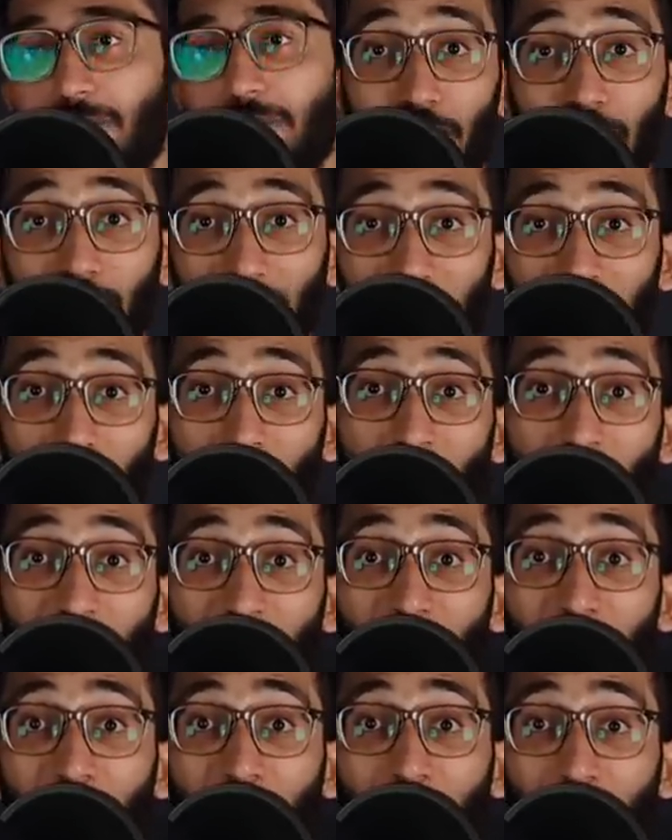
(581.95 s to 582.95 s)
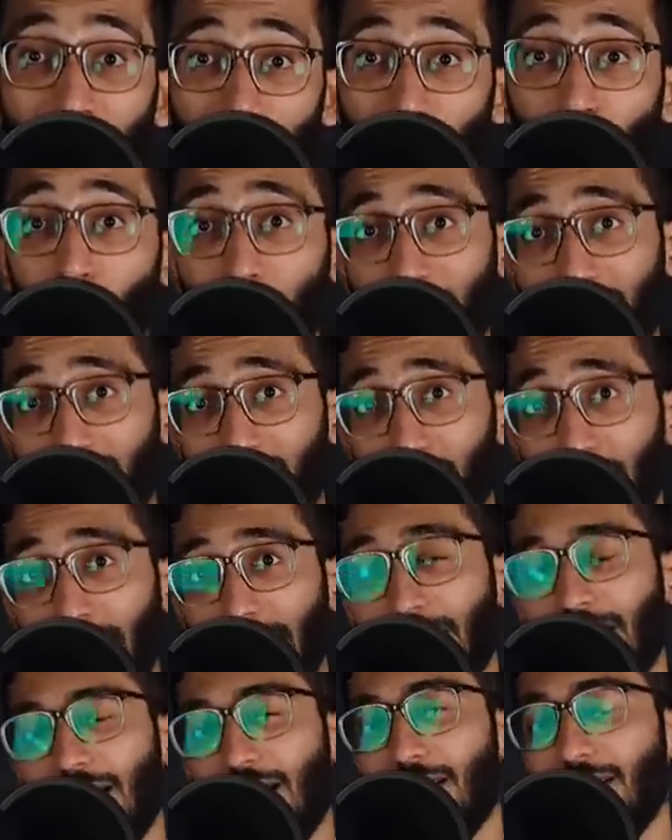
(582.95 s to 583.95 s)
Fatima had a very cruel
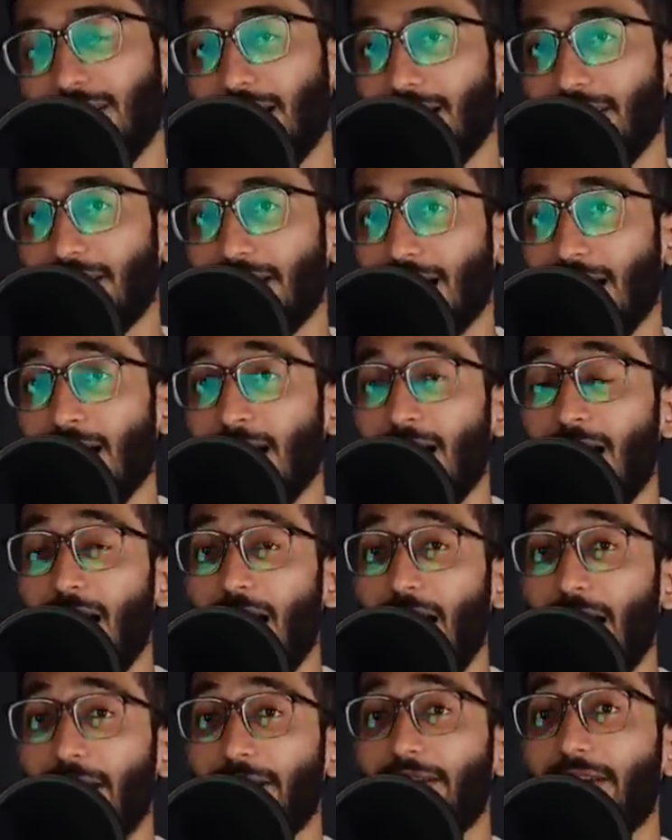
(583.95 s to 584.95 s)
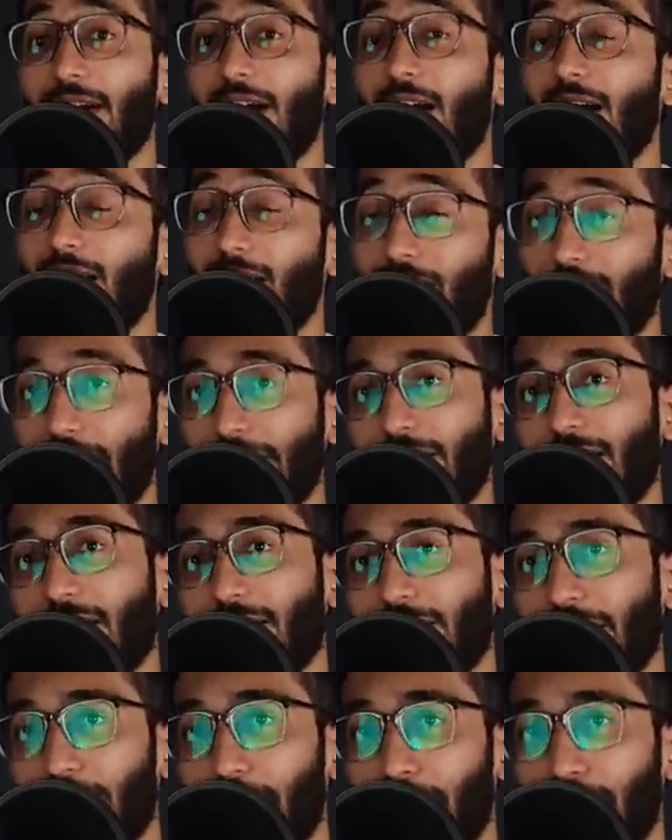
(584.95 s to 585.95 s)
husband. Nadira had a kind
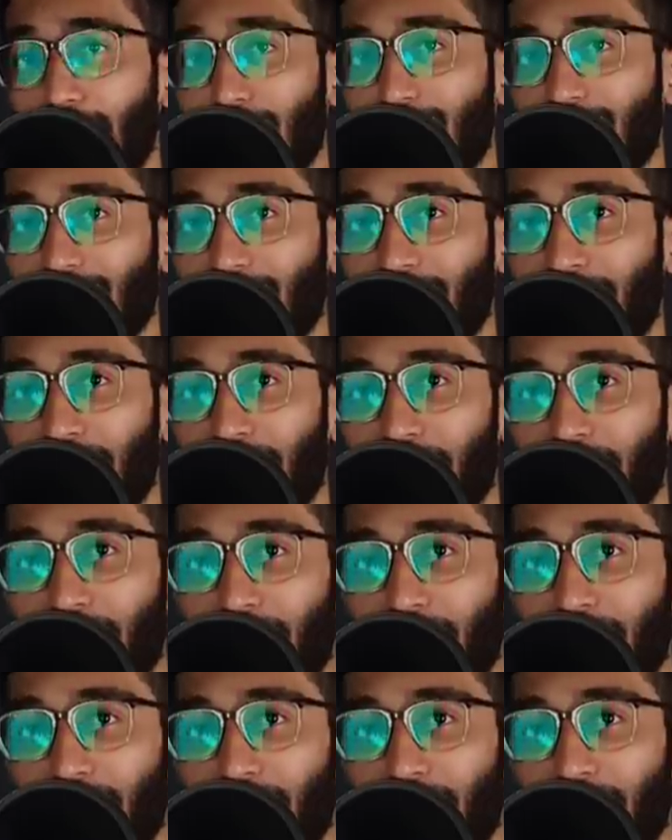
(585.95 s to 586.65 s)
hearted person.